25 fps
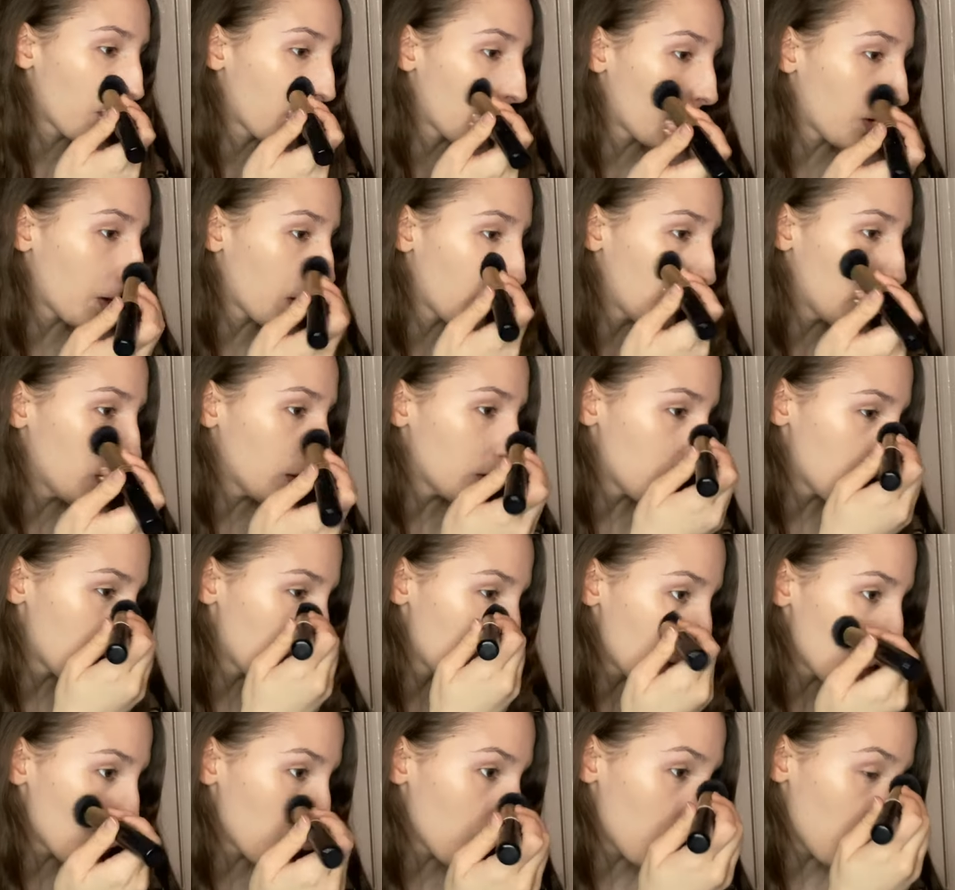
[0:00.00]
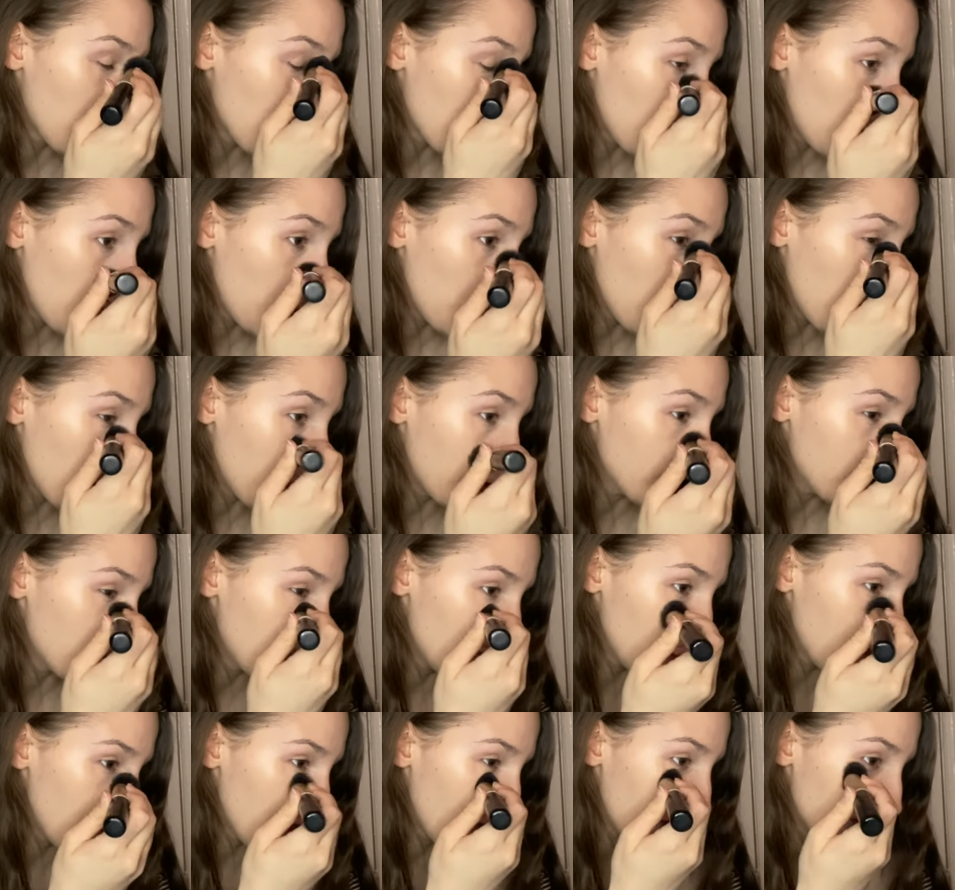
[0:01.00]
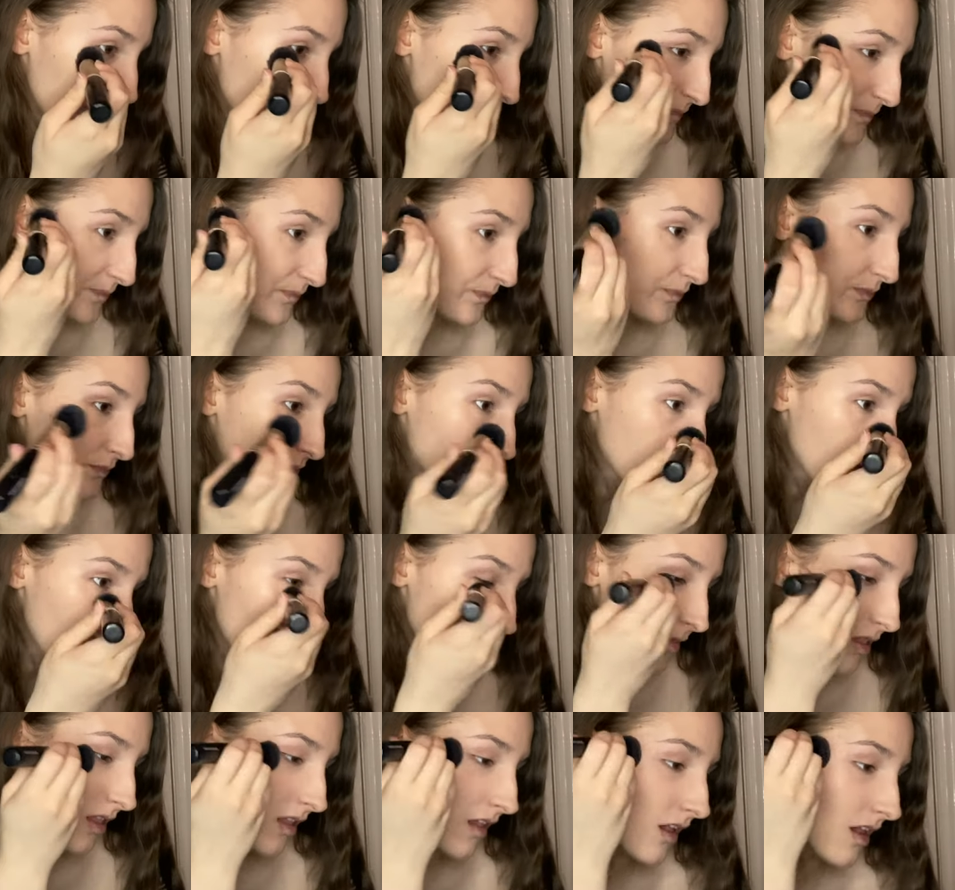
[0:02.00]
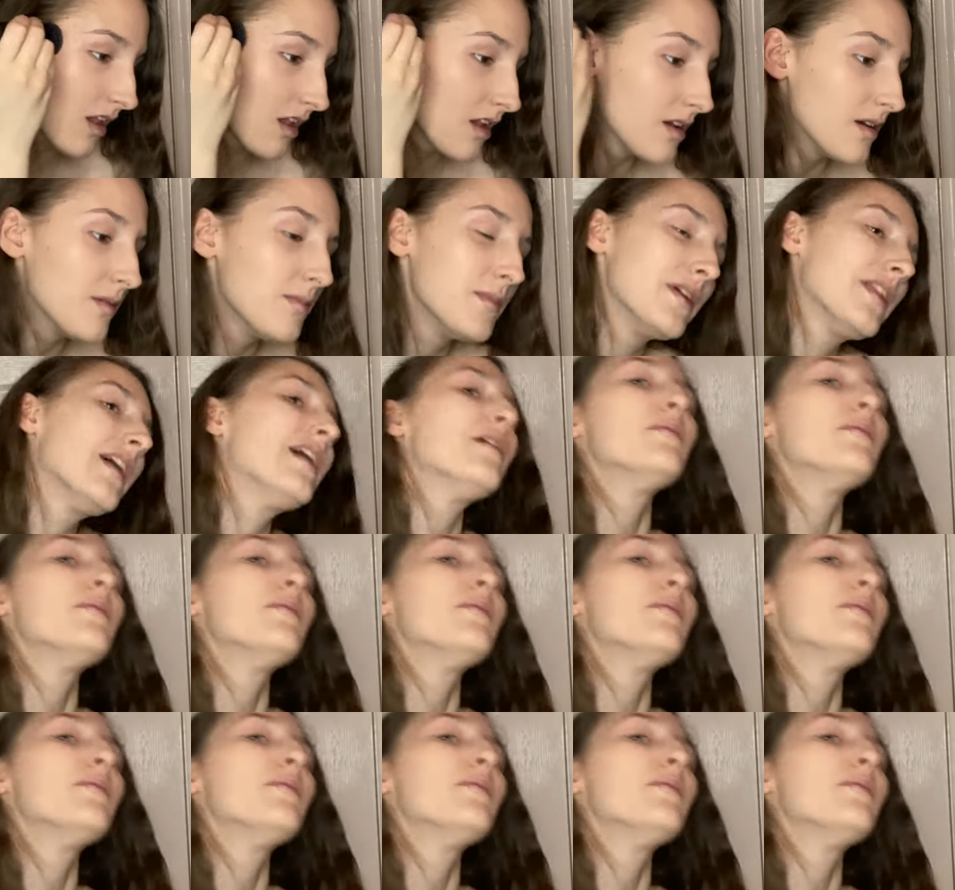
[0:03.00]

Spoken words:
He's the cutest wee thing. But that